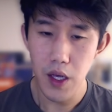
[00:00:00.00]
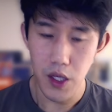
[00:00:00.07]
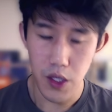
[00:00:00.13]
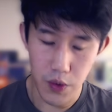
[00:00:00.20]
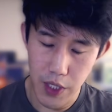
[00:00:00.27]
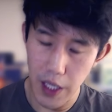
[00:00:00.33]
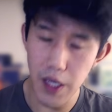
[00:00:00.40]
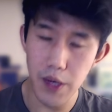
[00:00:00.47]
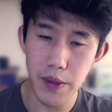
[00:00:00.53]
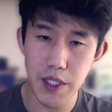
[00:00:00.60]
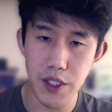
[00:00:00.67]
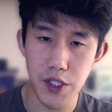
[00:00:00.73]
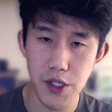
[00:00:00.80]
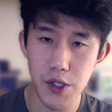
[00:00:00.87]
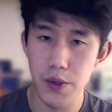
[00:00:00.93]
You tell it what
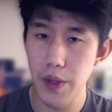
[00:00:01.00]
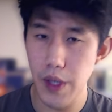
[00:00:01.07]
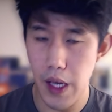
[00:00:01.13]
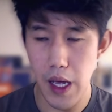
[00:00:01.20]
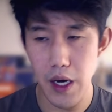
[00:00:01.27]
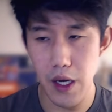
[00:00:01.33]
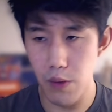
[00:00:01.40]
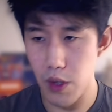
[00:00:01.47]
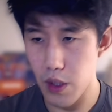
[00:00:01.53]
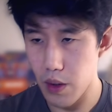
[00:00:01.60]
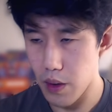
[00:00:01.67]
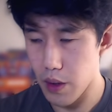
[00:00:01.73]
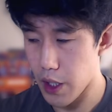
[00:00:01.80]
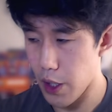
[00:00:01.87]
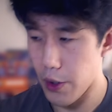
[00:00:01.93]
to do and it
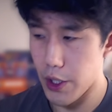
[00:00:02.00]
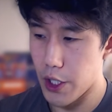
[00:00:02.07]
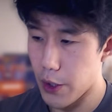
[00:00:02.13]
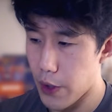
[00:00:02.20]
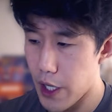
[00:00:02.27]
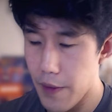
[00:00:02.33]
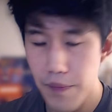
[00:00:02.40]
will go and do it.